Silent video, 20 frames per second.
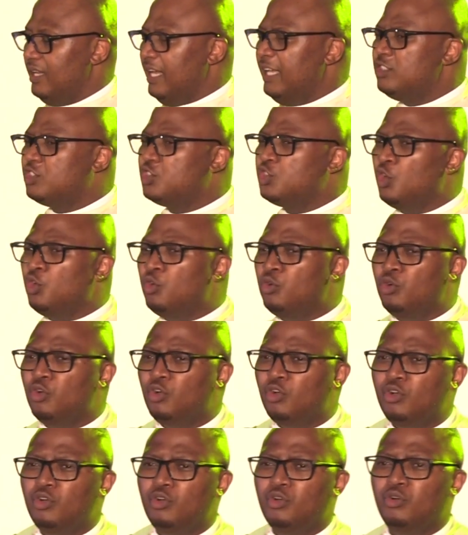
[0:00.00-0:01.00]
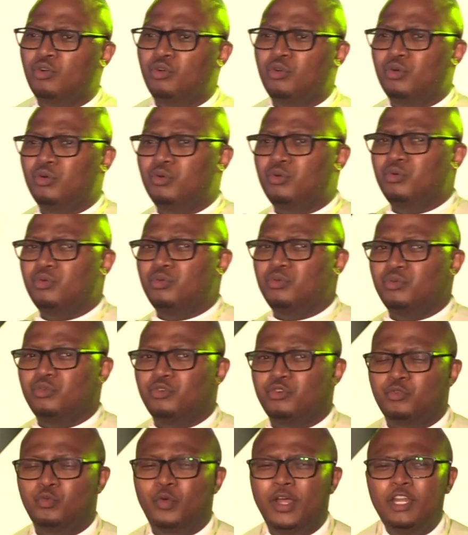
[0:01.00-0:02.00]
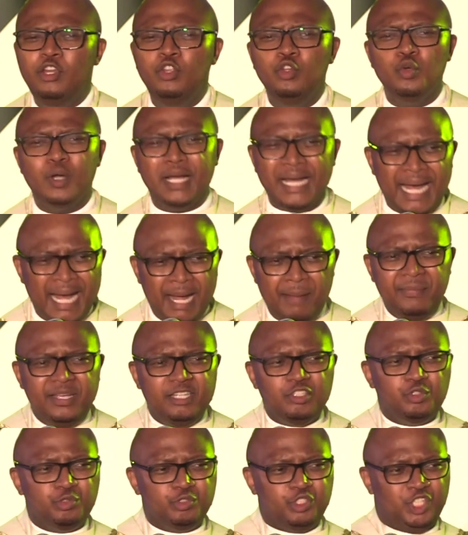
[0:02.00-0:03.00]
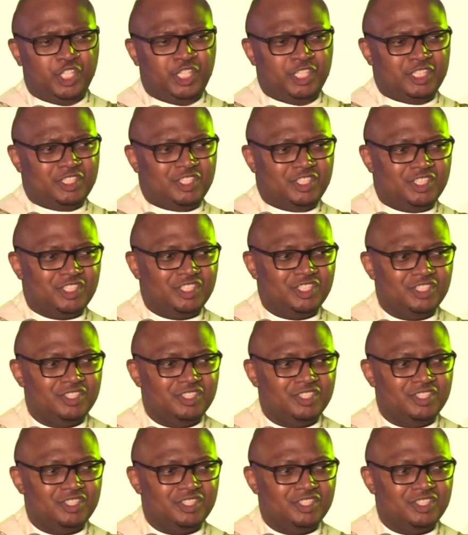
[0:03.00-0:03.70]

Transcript: And so, when you come into church,